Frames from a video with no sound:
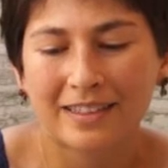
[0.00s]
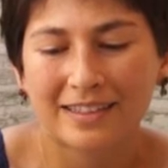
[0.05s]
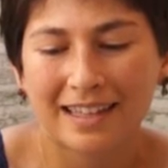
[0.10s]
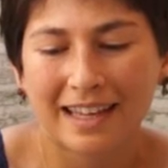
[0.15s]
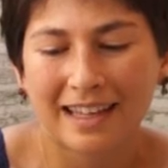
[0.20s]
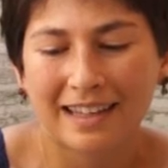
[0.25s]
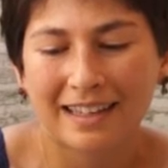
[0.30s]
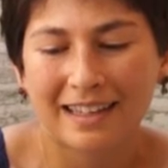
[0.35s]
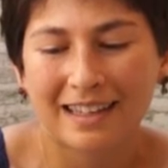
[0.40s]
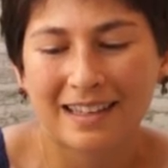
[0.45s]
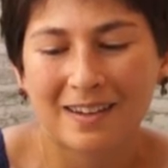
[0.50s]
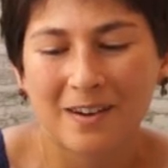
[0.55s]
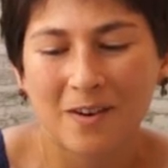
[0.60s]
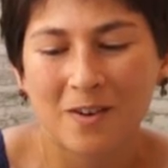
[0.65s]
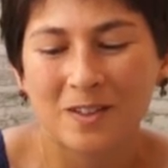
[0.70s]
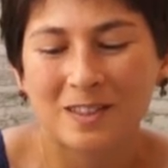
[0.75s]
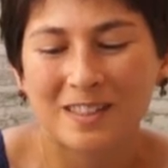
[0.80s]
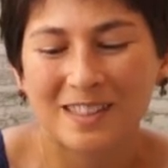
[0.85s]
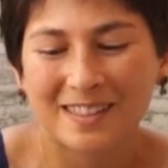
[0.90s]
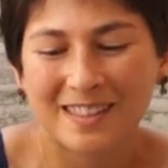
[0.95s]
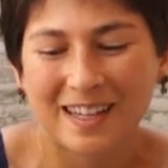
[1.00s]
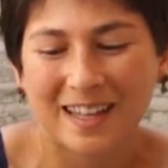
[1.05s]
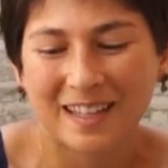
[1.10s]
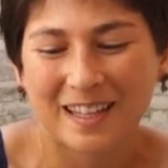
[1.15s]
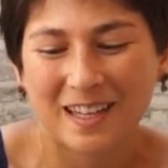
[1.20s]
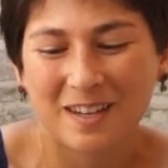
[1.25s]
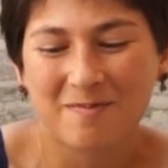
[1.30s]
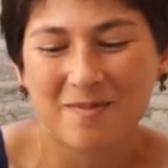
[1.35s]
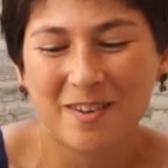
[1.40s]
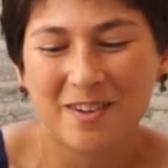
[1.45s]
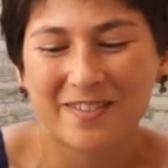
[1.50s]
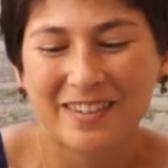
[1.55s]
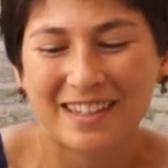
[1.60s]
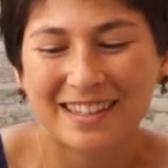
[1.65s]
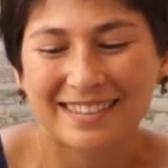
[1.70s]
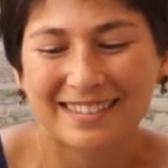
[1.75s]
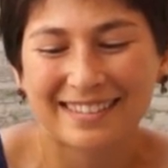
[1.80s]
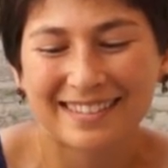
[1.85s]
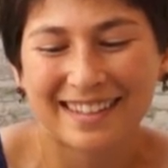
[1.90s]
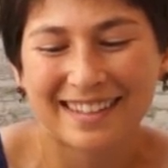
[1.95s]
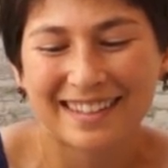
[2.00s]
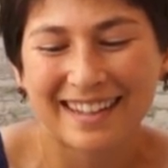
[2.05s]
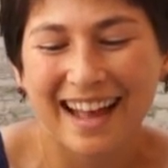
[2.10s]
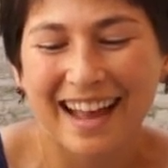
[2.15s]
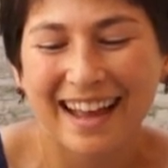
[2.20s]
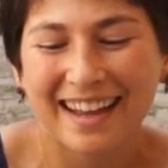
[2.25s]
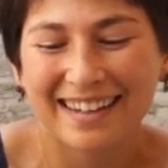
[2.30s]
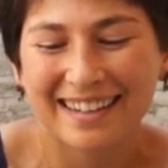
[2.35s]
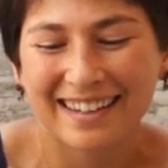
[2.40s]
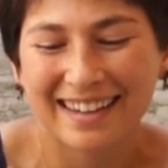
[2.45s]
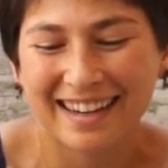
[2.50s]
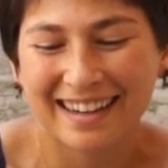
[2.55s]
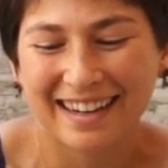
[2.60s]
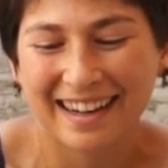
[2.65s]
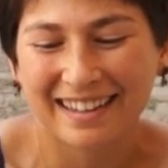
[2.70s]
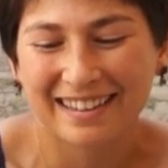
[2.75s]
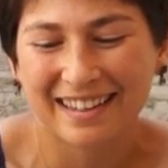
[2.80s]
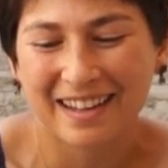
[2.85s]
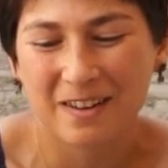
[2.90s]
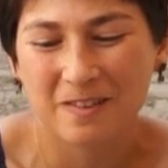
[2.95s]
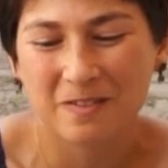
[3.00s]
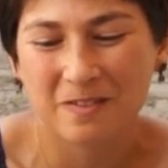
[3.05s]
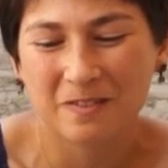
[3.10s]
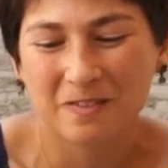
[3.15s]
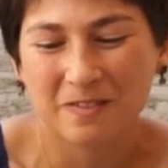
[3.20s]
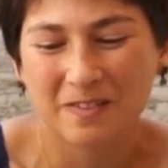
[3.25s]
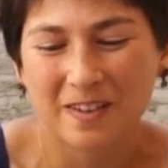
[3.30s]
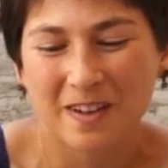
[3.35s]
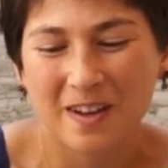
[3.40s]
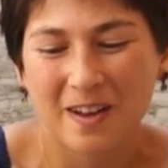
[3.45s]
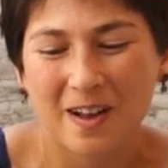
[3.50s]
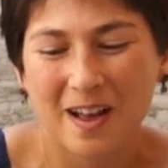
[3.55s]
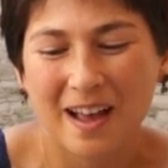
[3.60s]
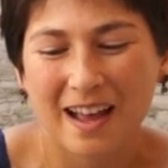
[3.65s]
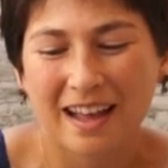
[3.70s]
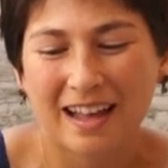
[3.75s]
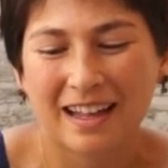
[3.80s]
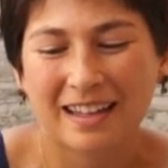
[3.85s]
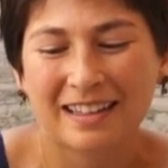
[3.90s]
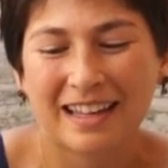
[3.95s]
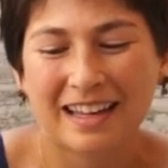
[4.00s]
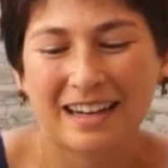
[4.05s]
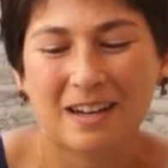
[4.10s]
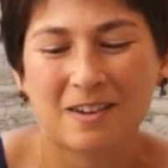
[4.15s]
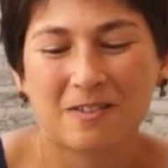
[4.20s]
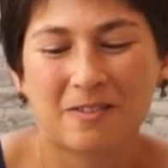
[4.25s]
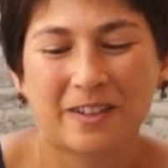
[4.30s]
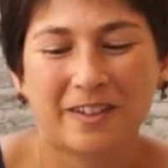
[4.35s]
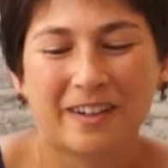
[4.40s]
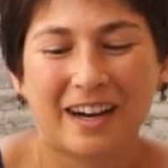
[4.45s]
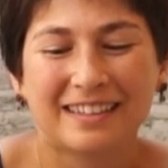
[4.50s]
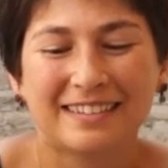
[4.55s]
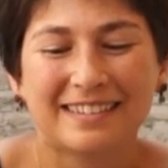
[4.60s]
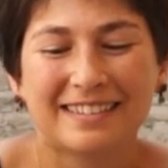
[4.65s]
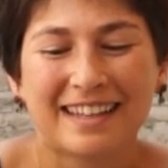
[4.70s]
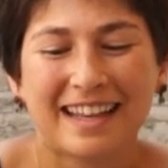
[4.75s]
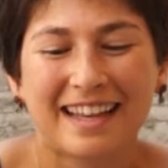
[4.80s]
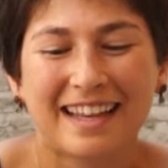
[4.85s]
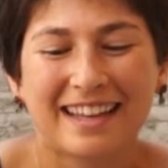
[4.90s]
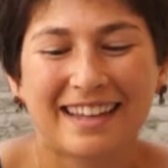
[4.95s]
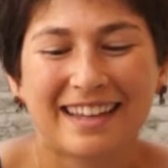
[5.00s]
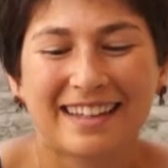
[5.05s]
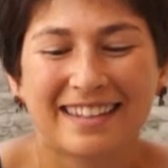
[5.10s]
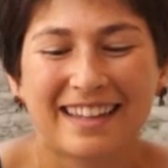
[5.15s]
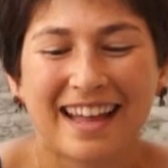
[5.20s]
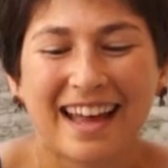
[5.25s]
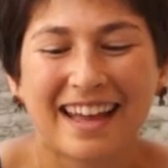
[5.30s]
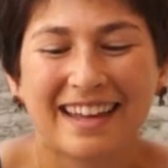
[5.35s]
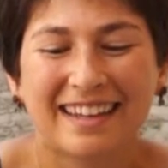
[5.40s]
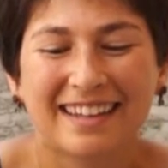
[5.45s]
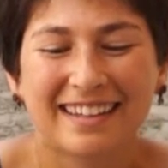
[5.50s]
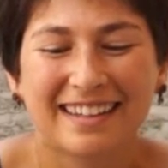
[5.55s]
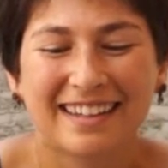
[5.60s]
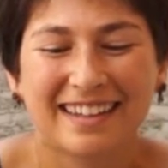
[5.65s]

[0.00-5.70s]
Italian, old Italian movies a lot, and I love uh, Elena Ferrante a lot.